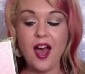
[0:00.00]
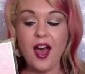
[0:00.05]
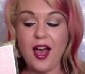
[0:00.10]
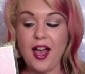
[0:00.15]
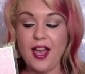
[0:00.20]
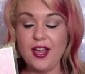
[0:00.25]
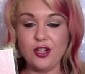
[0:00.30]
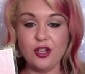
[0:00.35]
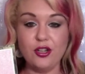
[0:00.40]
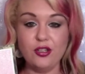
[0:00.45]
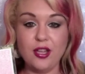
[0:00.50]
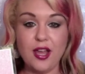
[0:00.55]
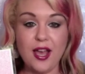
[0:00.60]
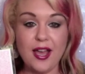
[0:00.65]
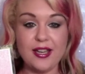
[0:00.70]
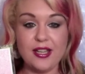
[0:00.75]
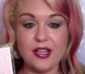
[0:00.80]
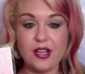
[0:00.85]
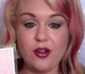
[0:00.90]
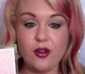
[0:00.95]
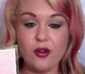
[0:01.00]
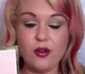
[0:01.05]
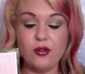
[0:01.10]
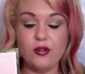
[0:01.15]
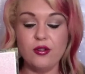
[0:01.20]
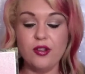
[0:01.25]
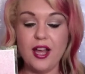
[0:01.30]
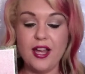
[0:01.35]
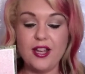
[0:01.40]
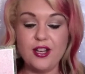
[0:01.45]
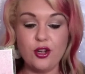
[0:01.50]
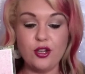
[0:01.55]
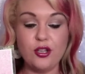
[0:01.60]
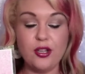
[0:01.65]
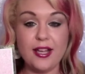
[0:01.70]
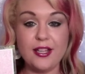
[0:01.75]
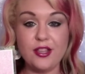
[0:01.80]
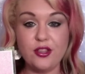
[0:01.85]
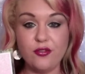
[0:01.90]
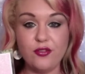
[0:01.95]
I don't like it at all. I don't
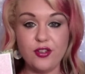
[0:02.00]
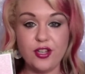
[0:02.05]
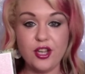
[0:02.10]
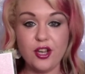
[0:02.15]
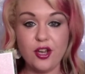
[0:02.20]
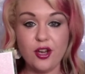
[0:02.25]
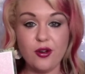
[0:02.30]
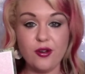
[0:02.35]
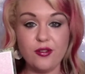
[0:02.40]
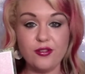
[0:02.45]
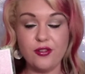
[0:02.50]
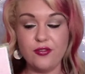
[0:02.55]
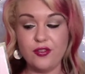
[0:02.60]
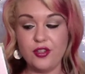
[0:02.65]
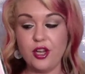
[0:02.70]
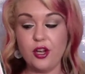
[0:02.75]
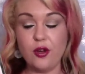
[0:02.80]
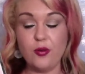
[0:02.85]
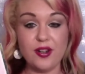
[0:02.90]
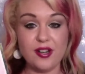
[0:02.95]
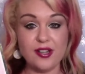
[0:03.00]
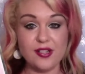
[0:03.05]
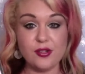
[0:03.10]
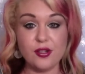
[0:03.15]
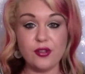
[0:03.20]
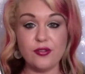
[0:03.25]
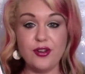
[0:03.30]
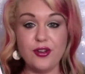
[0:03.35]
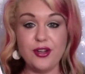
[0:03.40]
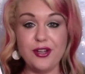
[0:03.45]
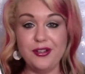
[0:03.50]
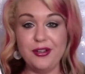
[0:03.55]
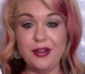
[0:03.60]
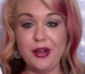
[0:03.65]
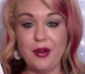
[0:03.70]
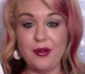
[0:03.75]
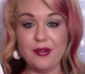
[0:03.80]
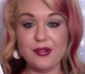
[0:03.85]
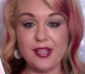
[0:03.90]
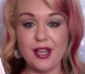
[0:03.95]
like the video. The video, when I saw the video,
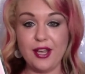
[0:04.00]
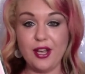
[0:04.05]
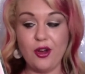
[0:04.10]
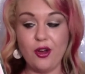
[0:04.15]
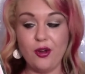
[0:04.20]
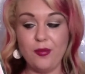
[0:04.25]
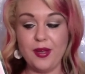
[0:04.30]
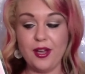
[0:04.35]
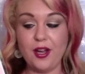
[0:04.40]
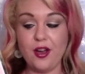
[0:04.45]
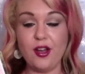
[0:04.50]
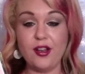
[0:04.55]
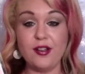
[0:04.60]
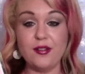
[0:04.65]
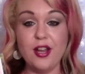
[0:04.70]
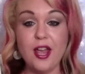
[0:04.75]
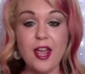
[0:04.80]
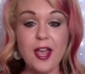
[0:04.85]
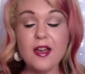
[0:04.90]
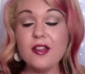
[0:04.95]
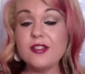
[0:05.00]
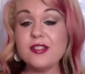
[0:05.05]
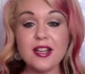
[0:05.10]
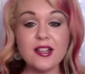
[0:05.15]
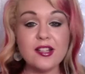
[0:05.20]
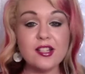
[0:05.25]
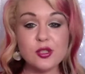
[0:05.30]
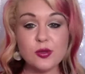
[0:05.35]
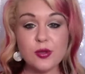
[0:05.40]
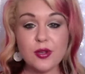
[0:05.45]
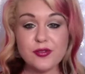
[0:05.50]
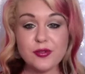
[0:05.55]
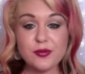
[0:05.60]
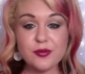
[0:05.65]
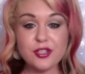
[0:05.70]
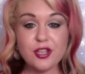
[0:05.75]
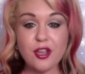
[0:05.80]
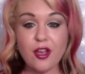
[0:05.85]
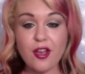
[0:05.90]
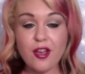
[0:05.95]
I was like, oh my God, Taylor Swift's
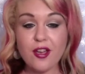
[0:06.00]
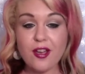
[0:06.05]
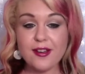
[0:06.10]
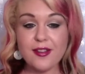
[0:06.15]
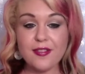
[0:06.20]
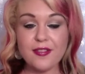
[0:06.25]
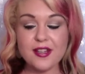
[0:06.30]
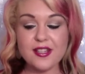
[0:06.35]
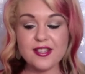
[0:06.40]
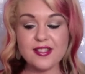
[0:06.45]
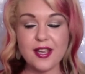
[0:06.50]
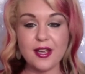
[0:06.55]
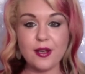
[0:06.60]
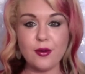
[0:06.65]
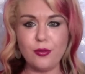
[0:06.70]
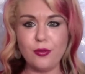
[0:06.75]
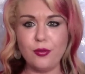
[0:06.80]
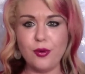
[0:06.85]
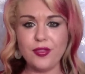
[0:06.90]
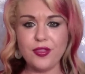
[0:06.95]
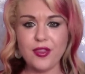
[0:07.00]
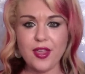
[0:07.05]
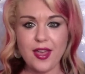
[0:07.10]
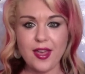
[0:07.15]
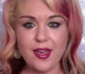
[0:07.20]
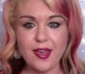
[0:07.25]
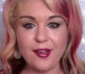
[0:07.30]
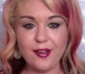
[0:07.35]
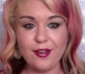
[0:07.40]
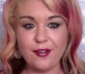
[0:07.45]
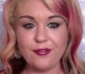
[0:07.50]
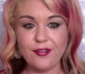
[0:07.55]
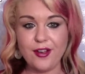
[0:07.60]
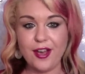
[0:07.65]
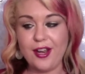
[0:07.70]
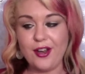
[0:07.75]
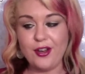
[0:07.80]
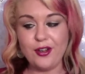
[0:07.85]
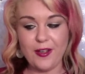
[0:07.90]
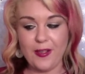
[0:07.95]
return. And then it's like, what the F?
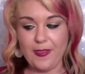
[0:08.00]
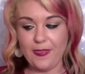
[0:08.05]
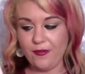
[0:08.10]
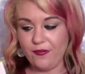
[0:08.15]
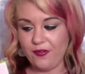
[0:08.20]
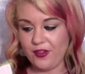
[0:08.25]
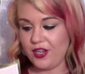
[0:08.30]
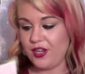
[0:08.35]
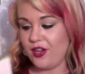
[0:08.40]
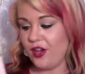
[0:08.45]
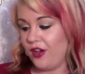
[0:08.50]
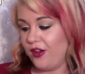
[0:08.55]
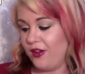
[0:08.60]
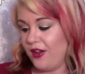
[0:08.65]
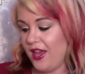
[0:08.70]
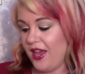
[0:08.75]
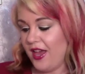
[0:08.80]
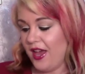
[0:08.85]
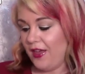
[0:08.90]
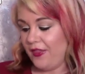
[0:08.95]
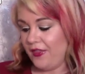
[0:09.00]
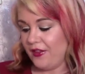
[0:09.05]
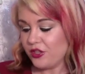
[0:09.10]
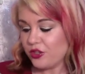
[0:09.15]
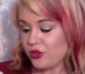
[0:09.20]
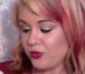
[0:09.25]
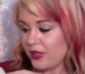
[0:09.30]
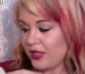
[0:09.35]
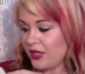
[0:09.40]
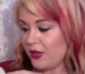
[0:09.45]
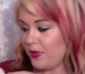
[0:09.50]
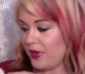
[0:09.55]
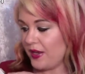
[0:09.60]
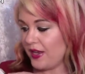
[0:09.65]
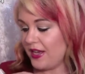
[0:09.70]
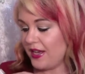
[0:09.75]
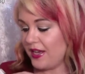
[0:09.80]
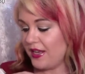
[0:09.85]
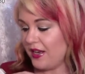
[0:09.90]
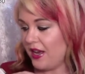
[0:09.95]
I don't get the video. I think it's really
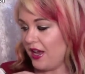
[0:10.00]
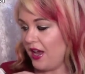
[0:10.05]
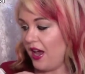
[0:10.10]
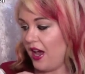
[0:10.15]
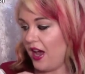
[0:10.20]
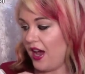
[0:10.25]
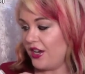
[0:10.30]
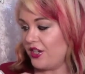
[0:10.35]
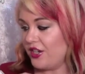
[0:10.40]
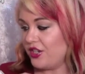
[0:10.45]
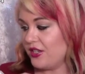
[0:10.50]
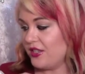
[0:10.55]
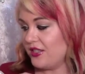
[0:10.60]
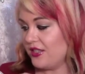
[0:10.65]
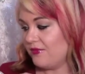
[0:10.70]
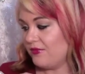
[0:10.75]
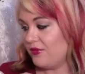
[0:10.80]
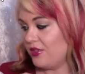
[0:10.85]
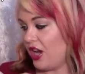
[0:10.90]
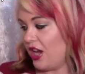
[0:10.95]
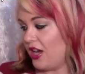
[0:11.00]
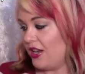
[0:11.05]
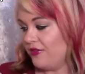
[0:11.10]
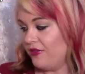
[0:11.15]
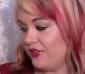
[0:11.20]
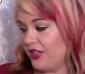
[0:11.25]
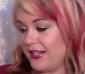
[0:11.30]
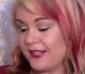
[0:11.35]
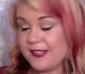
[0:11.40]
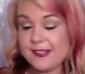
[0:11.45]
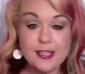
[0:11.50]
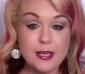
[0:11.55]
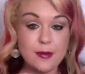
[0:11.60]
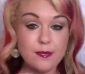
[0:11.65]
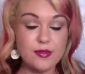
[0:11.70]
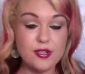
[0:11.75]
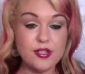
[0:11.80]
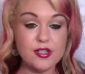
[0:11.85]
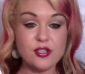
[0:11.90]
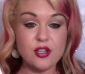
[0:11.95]
weird. I just kind of like
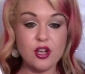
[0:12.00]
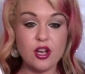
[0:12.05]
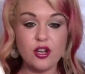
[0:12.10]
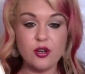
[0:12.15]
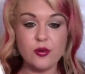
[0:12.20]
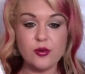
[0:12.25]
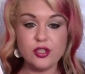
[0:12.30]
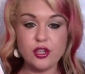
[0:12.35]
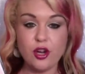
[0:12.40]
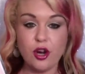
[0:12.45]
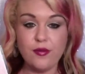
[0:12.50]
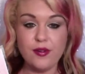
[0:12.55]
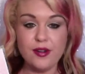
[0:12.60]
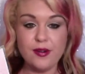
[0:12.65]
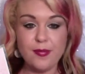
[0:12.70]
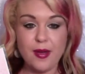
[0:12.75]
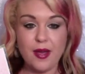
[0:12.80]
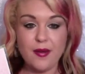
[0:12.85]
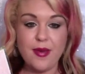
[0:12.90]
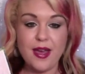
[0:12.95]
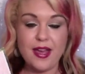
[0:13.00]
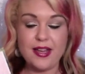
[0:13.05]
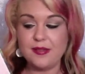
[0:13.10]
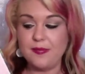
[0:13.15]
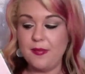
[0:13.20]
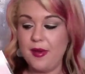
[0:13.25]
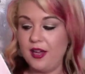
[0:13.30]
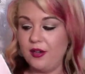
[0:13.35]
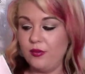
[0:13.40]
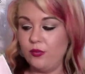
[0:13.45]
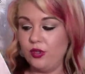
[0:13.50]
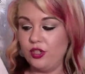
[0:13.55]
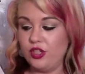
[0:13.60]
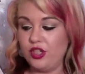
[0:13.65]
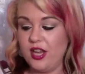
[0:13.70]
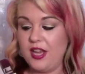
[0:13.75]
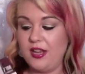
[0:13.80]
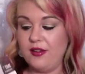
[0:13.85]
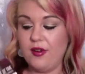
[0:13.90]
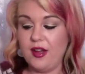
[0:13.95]
skipped this song. It was co-written by Max Martin,
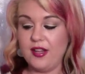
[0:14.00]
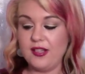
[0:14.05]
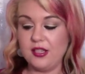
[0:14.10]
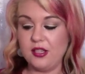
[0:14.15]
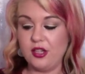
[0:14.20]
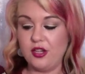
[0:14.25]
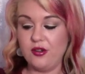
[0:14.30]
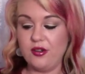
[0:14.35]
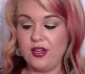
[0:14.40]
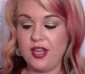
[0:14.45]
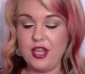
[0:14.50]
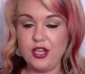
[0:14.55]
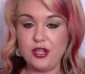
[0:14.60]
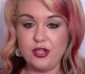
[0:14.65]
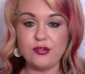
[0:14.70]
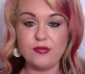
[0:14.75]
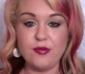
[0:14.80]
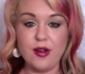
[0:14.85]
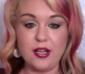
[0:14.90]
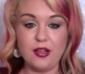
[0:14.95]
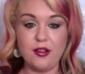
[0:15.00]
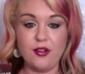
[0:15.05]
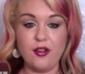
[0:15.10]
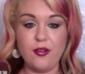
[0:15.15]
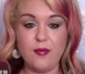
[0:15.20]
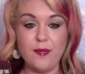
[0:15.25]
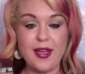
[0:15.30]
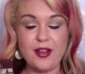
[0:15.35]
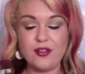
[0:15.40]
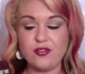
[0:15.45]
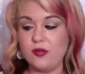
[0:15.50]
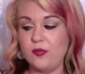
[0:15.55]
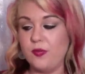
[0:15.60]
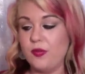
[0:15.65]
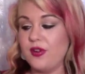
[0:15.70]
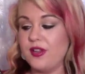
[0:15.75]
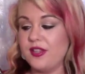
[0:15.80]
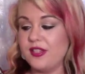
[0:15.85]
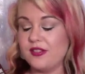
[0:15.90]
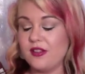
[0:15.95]
which he used to write a lot of the Backstreet
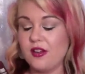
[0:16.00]
Boys